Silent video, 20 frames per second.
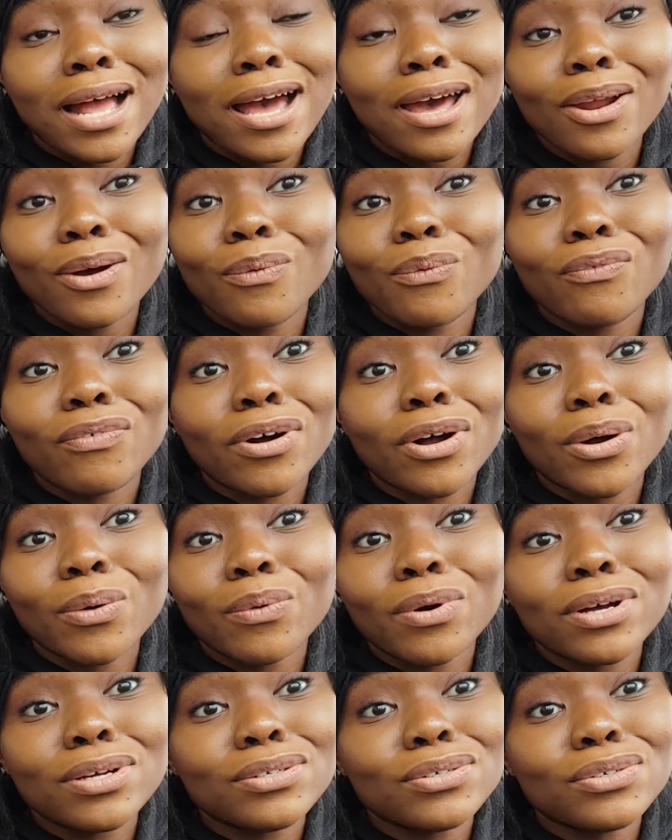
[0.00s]
I don't fucking
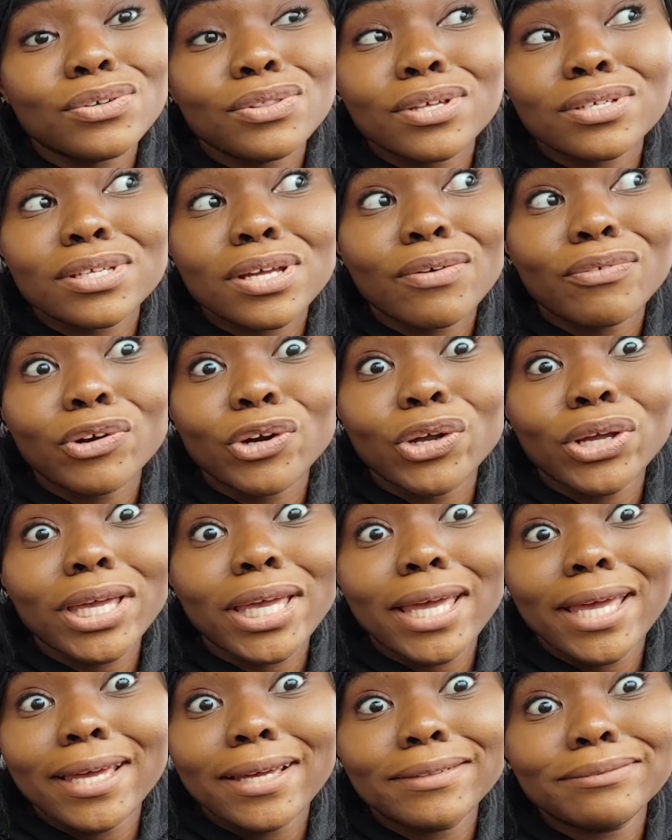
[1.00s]
want to do this ever
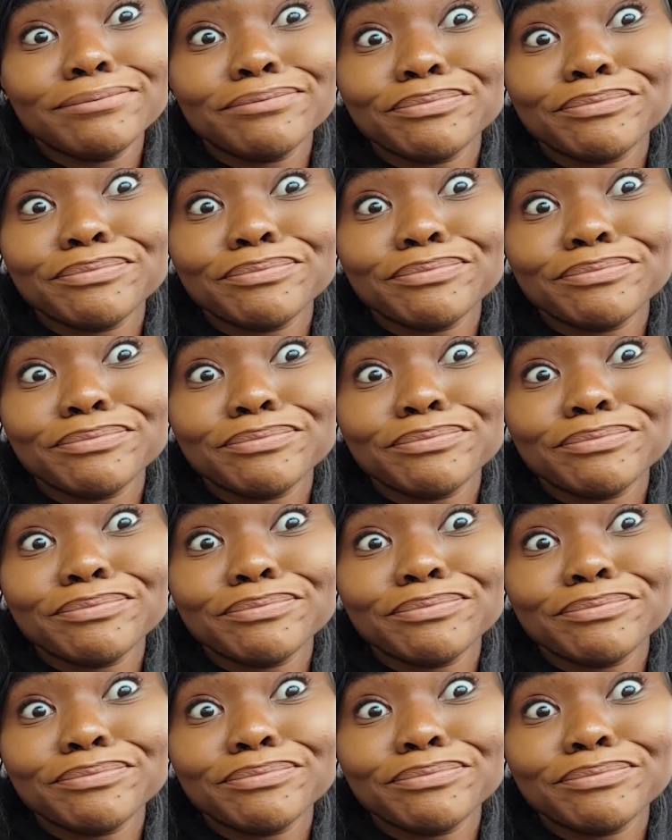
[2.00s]
again.